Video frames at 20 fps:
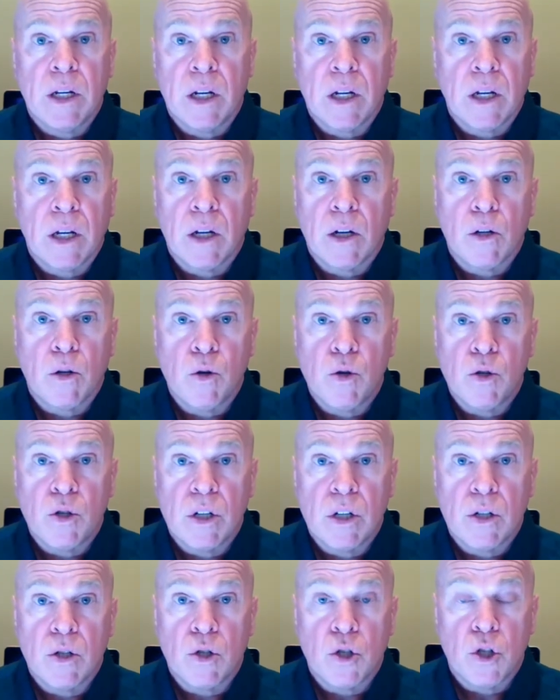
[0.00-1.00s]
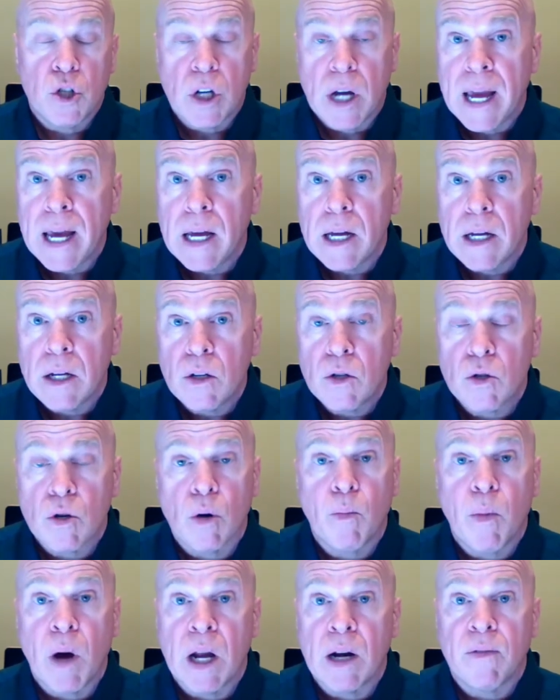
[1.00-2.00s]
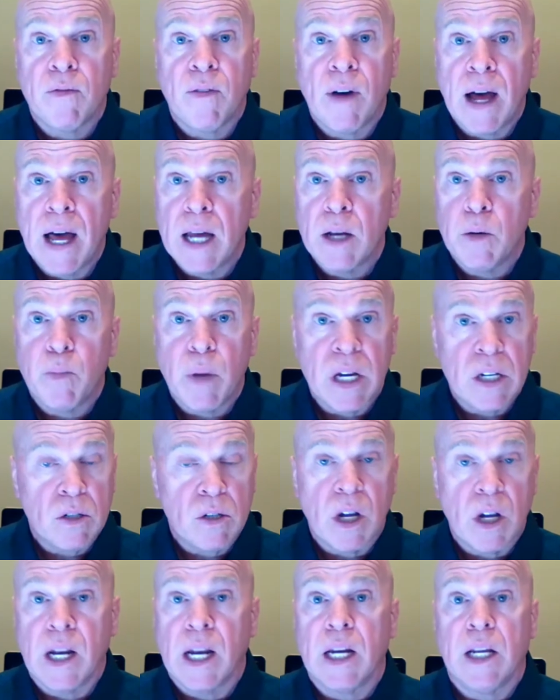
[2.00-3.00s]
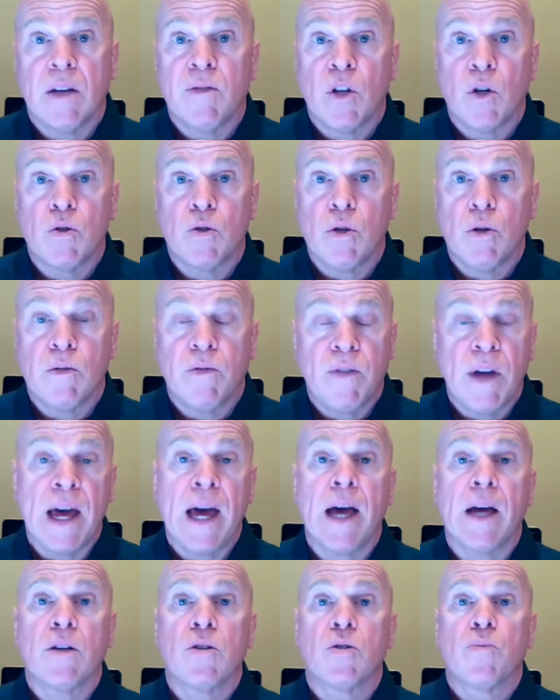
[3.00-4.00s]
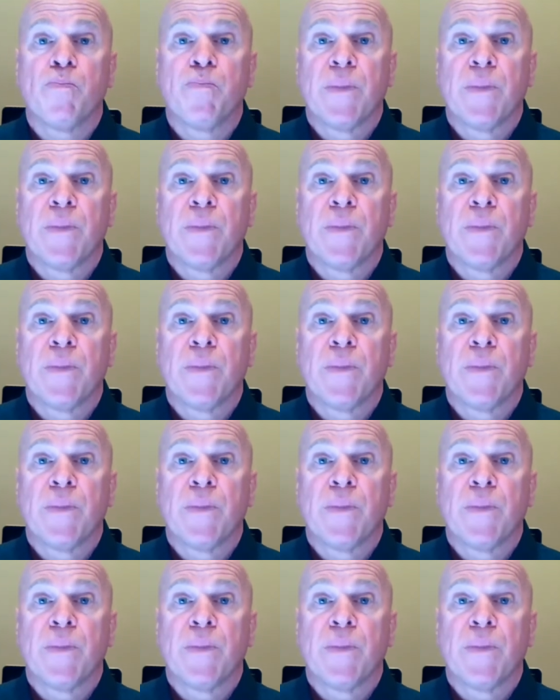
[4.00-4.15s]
and conclusion is changed or modified based on any of those new facts.